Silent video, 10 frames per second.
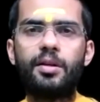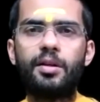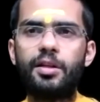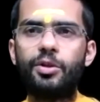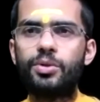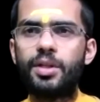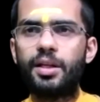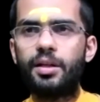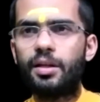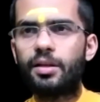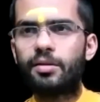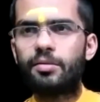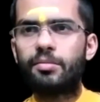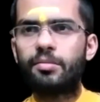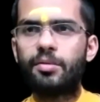you said
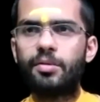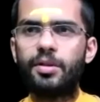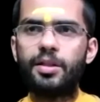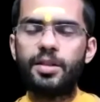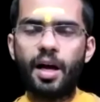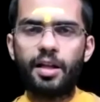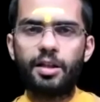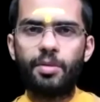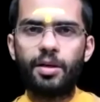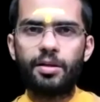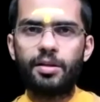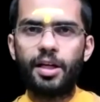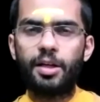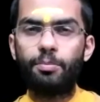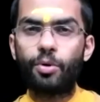this Atma,
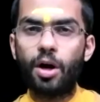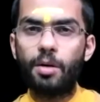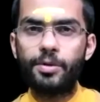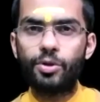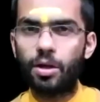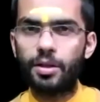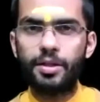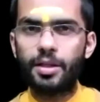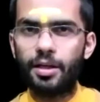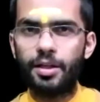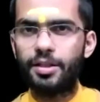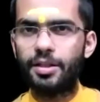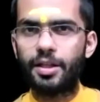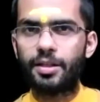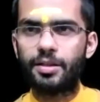it prompts all these
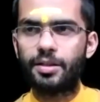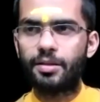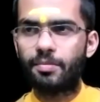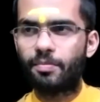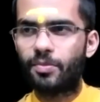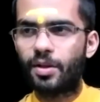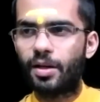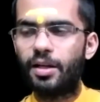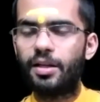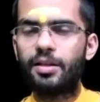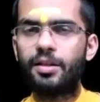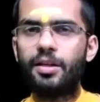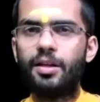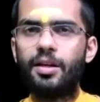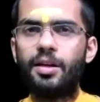conditionings, right?
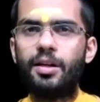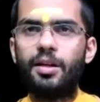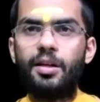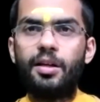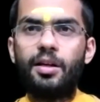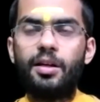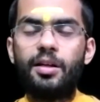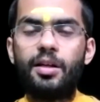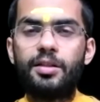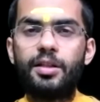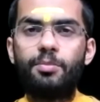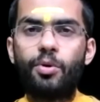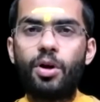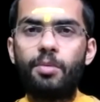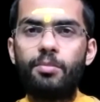Does it
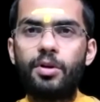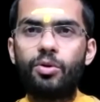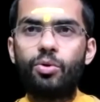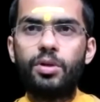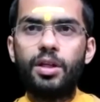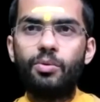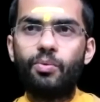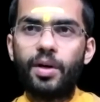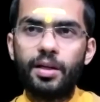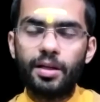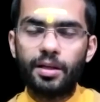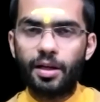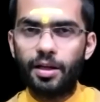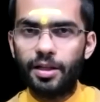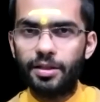prompt only one
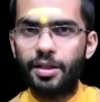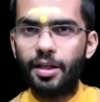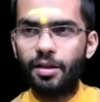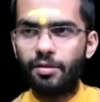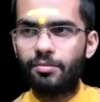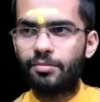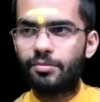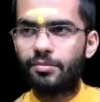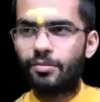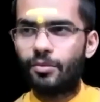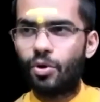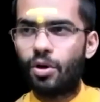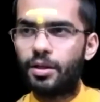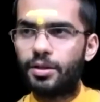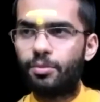conditioning or
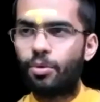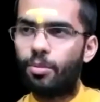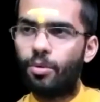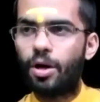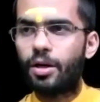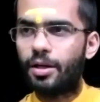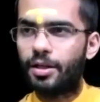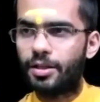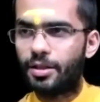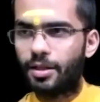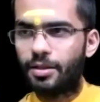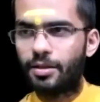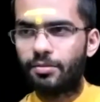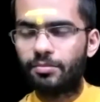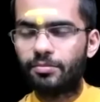does it prompt all conditionings?
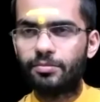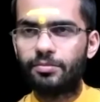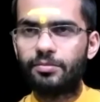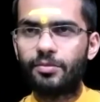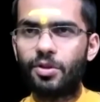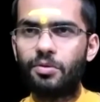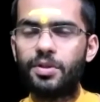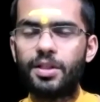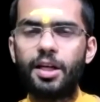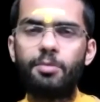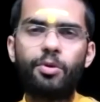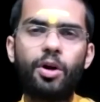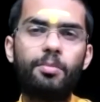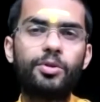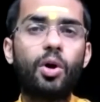We say it
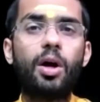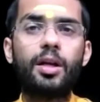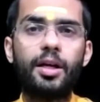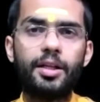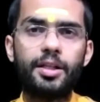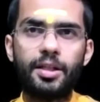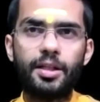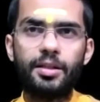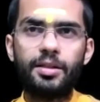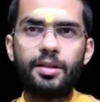prompts all conditionings.